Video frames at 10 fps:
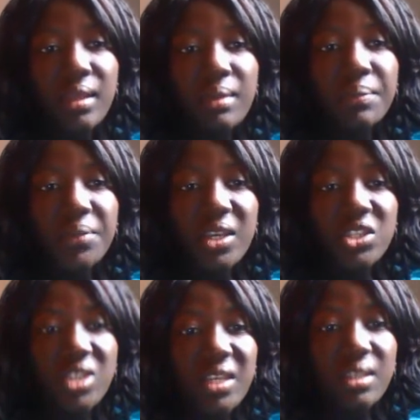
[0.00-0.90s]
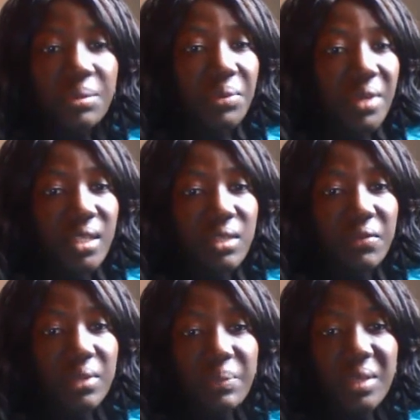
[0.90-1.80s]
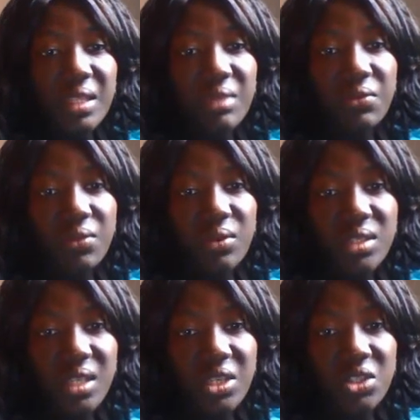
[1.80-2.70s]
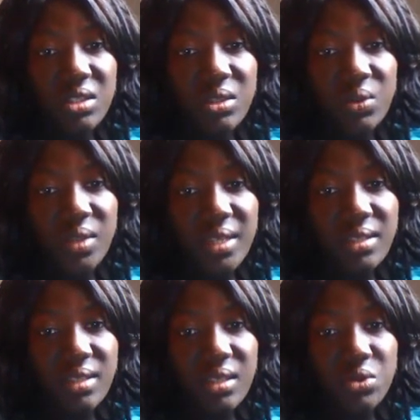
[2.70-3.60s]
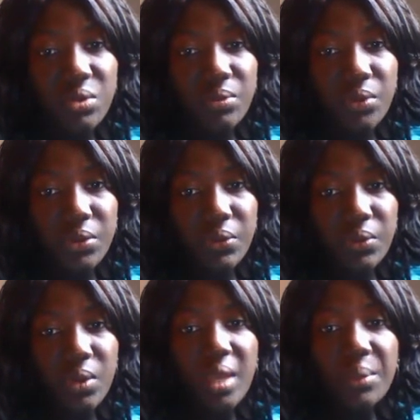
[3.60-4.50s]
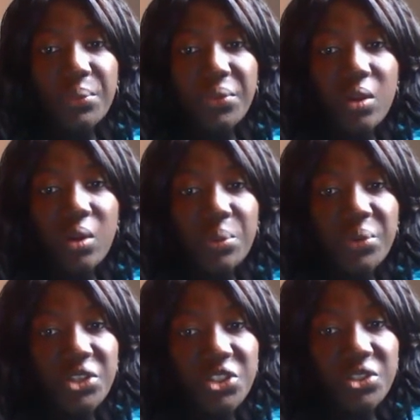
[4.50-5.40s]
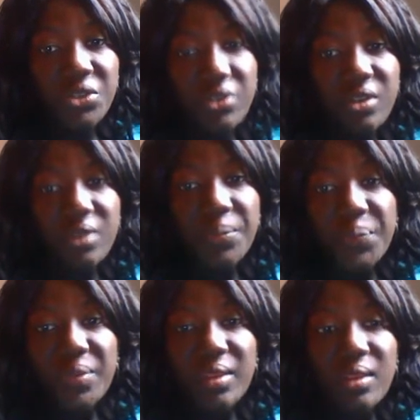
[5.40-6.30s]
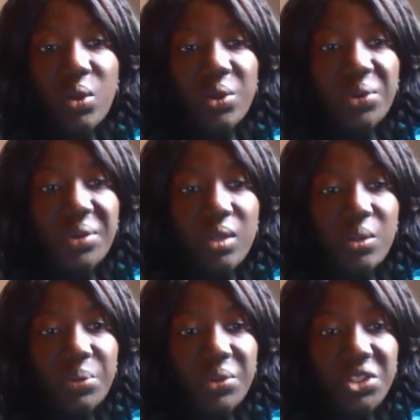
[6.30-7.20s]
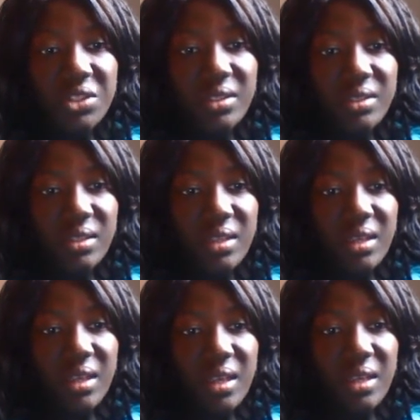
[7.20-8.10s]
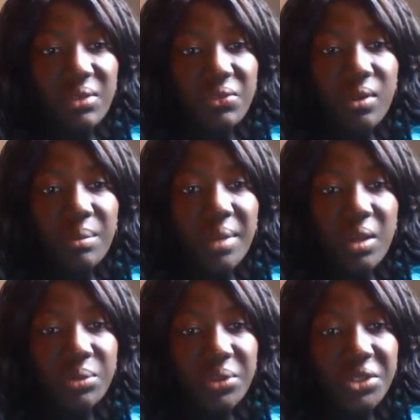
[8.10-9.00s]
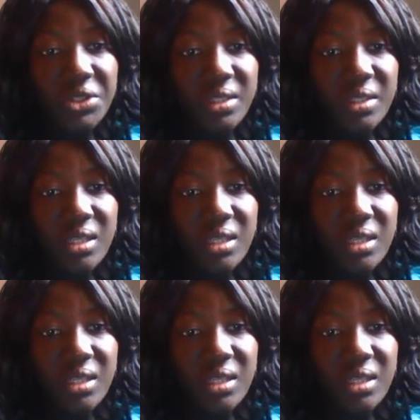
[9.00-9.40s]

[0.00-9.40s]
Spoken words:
Piaget separated development in four stages known as sensory motor, pre-operational, concrete operations, and formal operations.